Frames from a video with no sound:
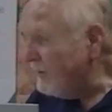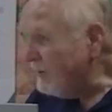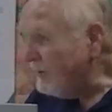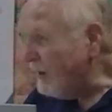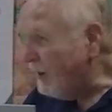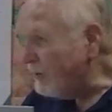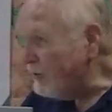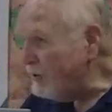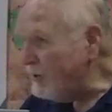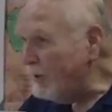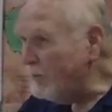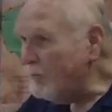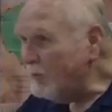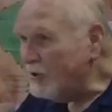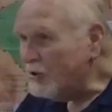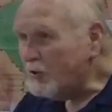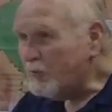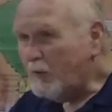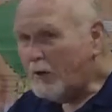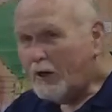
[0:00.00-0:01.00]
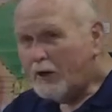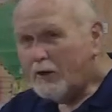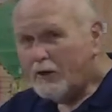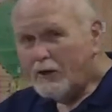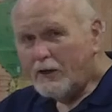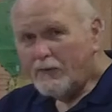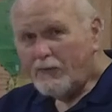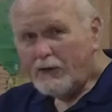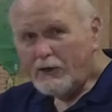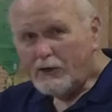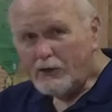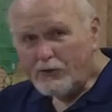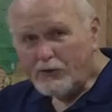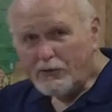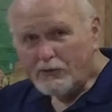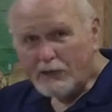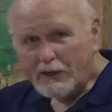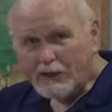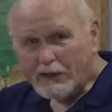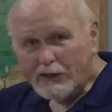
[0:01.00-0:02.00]
Now, Jim was smart enough. He could
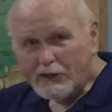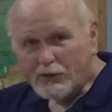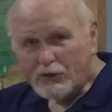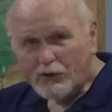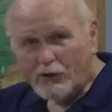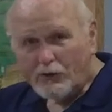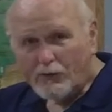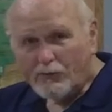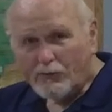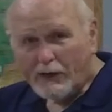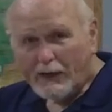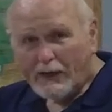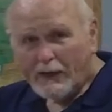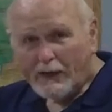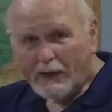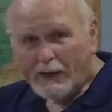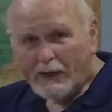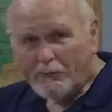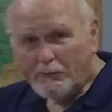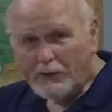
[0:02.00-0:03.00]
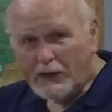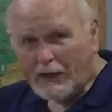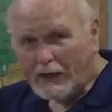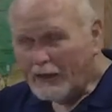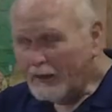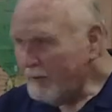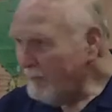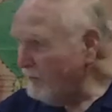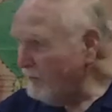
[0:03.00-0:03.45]
do it on his own. I'm not.